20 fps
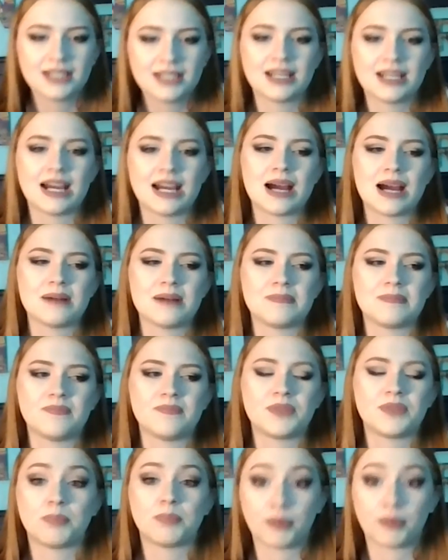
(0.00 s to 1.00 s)

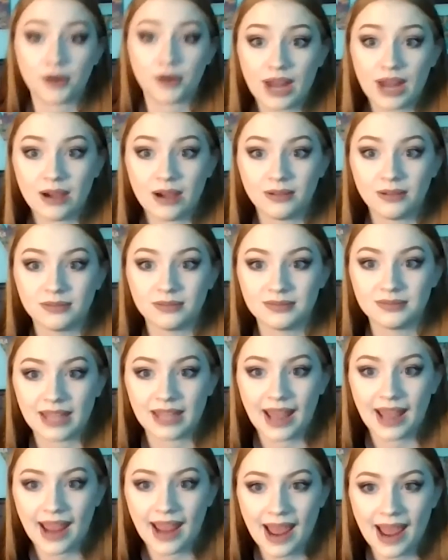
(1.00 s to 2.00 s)
the burnout
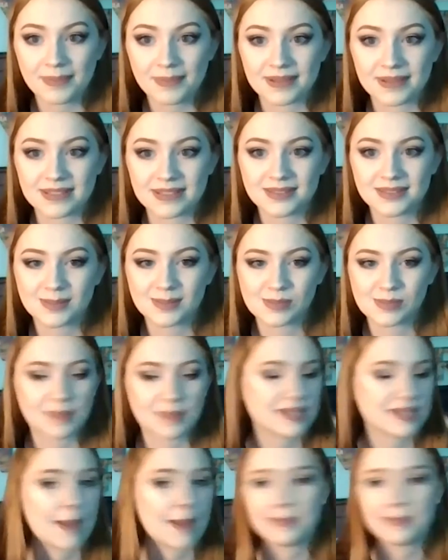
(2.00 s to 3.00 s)
that happens.
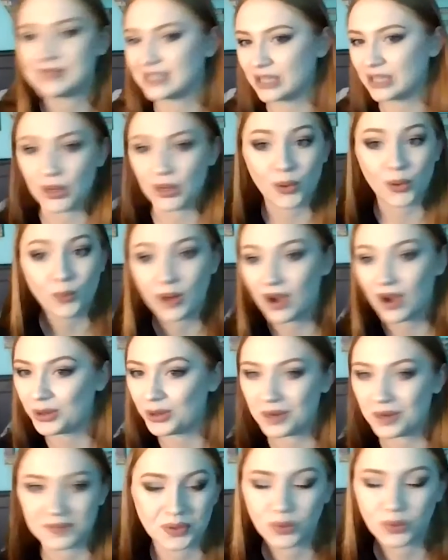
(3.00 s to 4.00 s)
Sometimes it happens out of nowhere. You
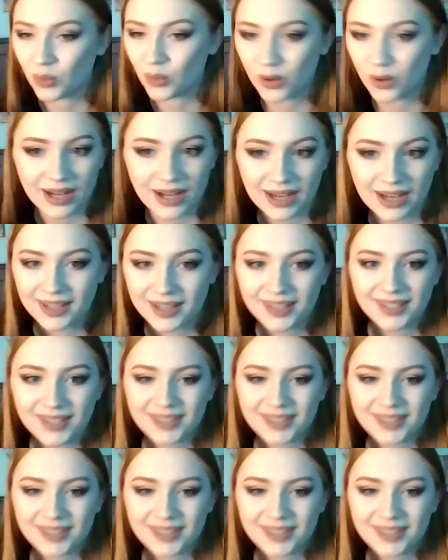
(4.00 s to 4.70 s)
have no warning.